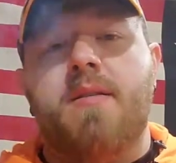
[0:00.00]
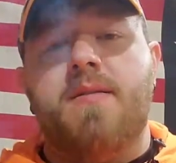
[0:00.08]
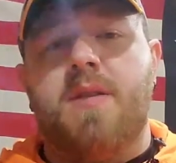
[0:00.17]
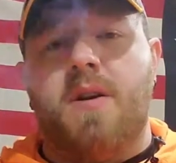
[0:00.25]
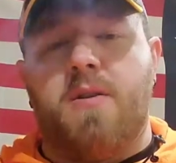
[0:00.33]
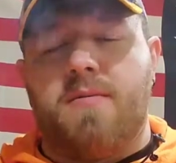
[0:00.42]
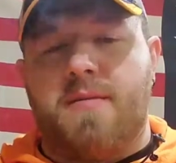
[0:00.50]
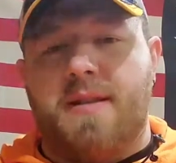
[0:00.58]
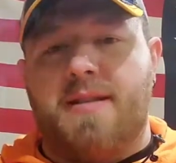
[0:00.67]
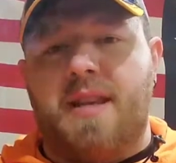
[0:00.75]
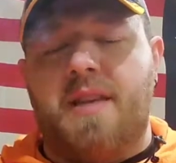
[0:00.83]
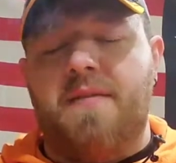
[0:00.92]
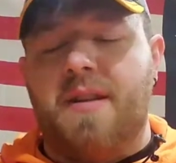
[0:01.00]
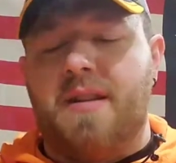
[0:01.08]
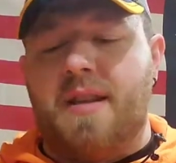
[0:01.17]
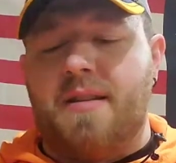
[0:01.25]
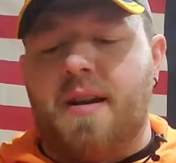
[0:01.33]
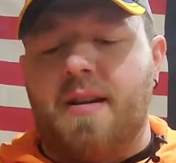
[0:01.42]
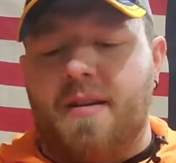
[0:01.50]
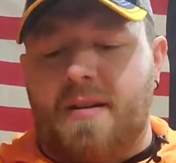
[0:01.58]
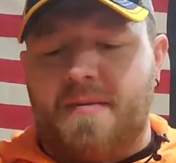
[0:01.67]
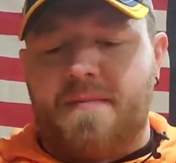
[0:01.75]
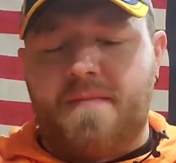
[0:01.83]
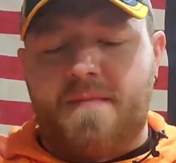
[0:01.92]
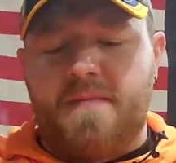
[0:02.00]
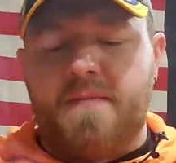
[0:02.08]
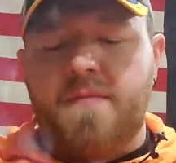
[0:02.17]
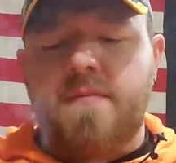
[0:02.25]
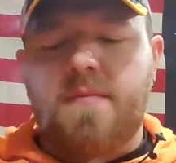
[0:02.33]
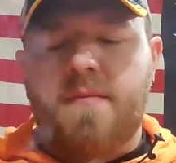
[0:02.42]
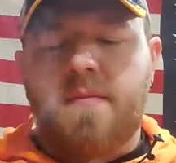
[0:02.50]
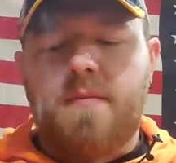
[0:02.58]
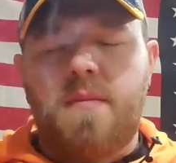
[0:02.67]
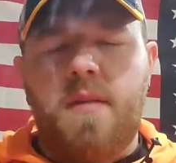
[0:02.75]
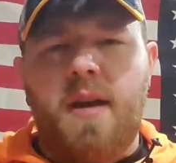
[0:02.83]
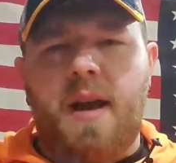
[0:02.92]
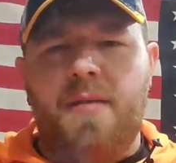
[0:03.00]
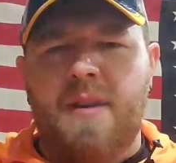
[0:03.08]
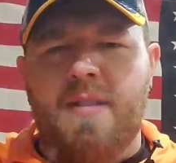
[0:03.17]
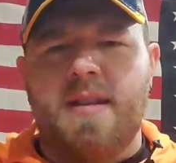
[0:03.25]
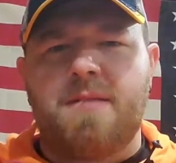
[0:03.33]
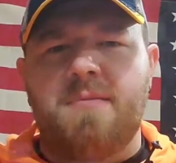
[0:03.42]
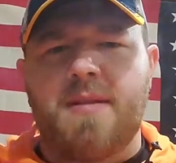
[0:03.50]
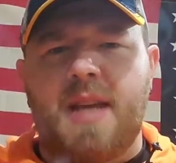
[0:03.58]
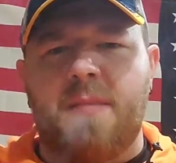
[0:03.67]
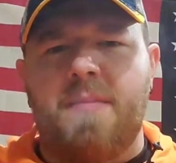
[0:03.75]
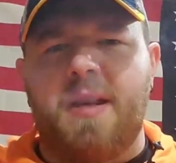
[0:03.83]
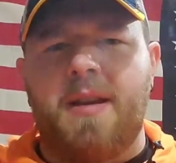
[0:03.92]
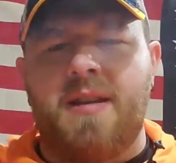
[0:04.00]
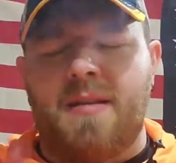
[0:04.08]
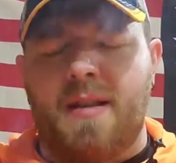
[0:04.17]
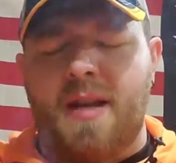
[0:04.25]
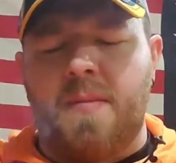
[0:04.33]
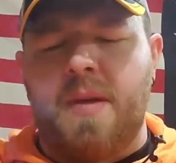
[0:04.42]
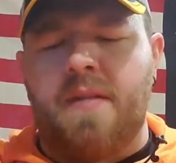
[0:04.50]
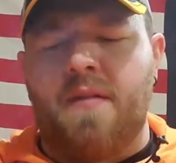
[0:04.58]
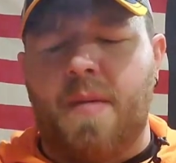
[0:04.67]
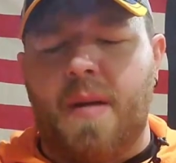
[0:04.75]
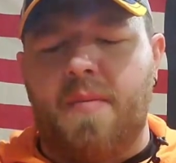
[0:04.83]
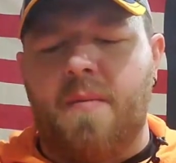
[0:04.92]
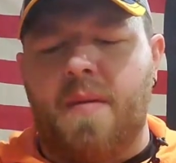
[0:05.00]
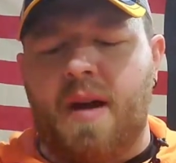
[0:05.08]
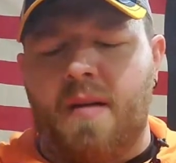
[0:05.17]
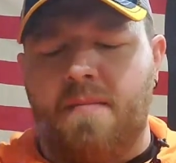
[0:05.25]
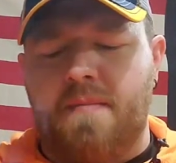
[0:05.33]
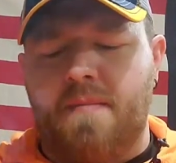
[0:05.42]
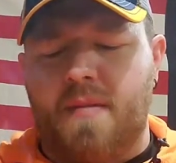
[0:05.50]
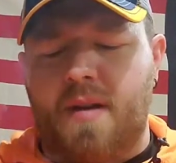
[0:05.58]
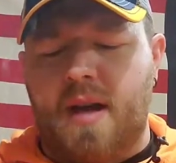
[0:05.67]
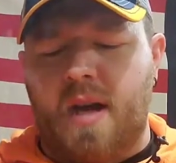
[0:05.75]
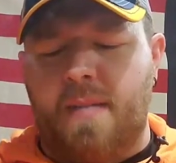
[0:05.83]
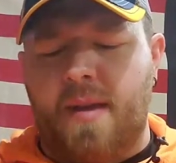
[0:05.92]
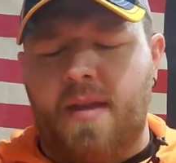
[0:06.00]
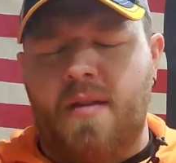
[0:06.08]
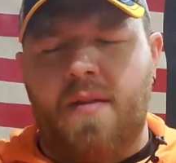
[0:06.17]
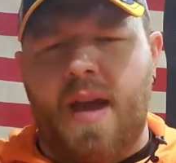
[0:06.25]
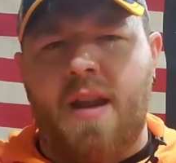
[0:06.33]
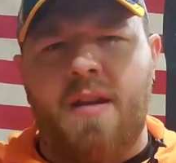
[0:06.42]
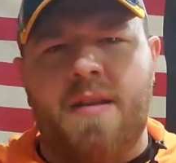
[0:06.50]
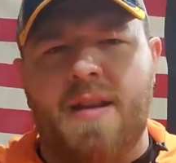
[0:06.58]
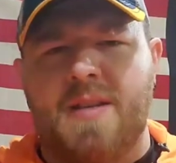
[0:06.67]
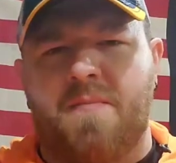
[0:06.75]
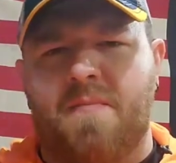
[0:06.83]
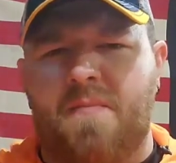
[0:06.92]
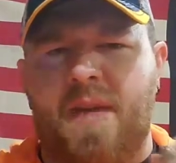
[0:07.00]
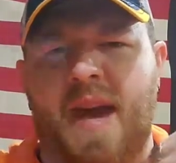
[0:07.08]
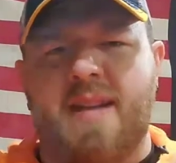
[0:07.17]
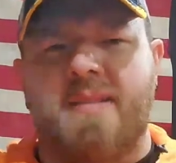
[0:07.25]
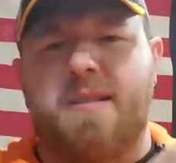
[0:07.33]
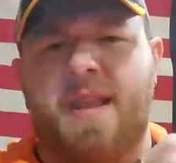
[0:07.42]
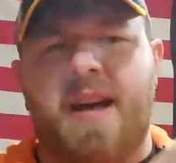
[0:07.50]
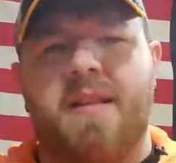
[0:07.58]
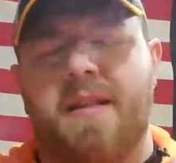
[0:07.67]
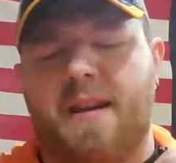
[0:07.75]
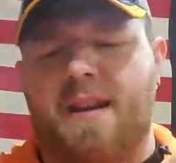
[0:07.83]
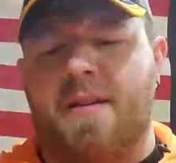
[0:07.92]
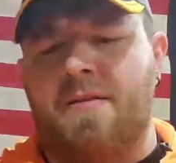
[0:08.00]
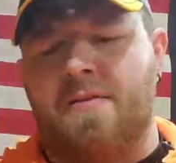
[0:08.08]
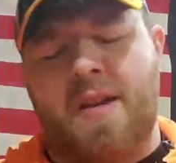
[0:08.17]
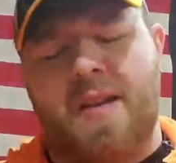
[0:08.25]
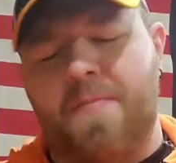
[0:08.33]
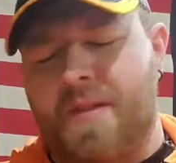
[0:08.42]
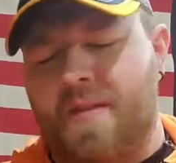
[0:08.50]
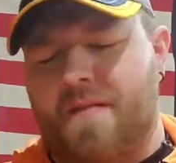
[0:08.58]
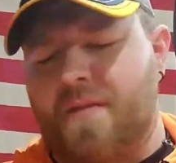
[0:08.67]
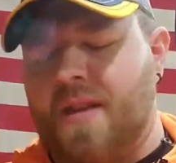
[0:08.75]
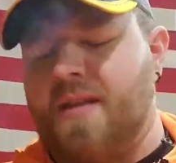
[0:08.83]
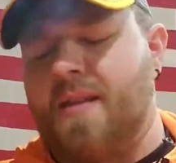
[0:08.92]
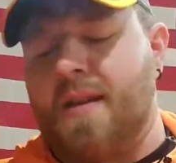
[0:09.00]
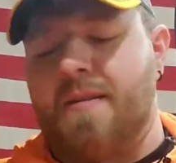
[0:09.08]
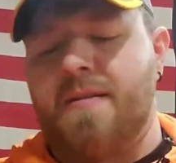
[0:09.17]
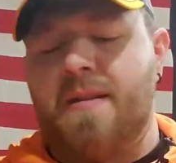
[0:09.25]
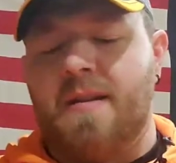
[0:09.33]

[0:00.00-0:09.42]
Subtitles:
So, deceivingly dark. I think this one's going to be a little bit of a pepper bomb. Either that or they just packed a lot of Ligero right up in the front there.